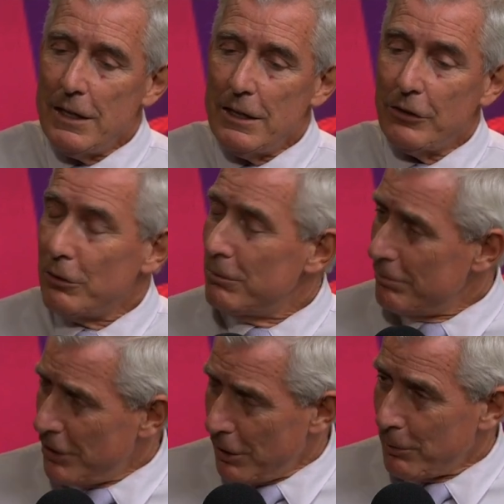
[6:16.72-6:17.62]
So,
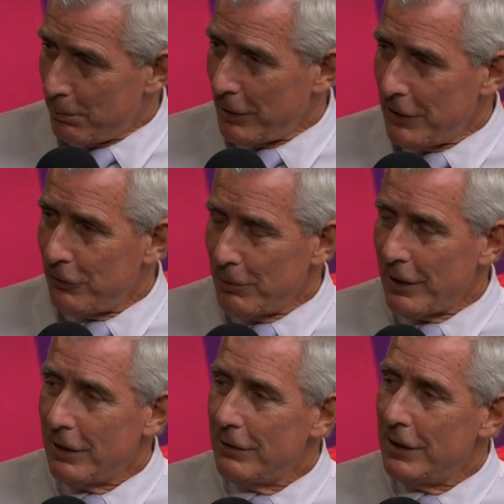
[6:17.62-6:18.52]
you know, we're pleased
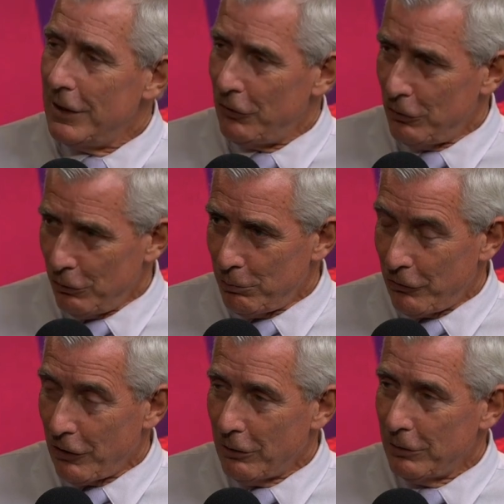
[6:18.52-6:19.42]
with it. It's a good
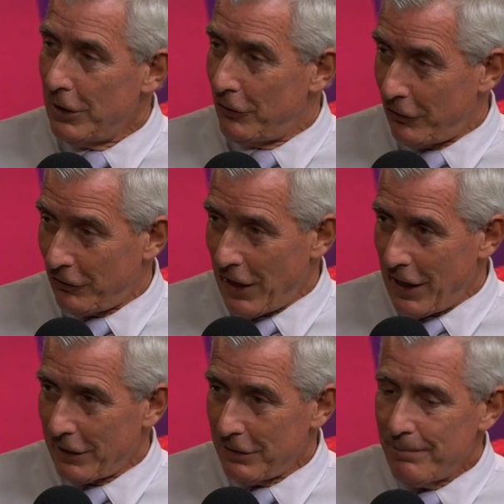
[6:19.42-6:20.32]
result. It's a
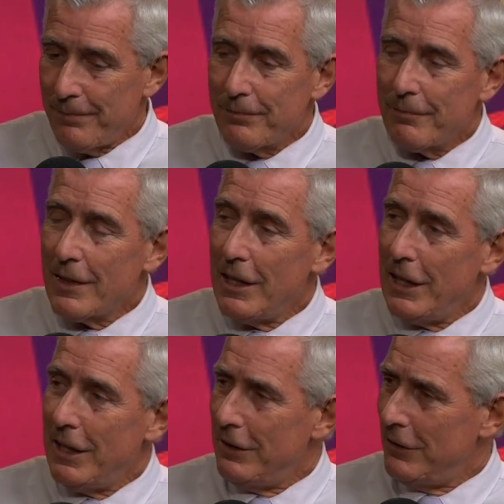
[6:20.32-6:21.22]
start. Mm.
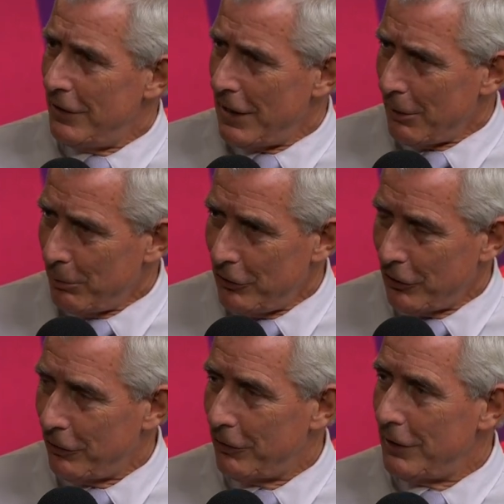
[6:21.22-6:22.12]
And now we
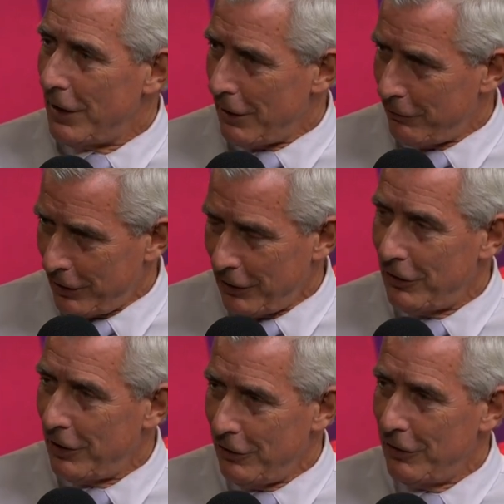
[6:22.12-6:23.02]
just have to
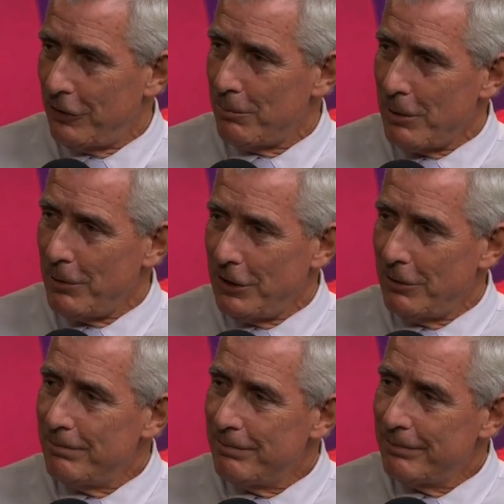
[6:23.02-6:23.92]
continue this momentum.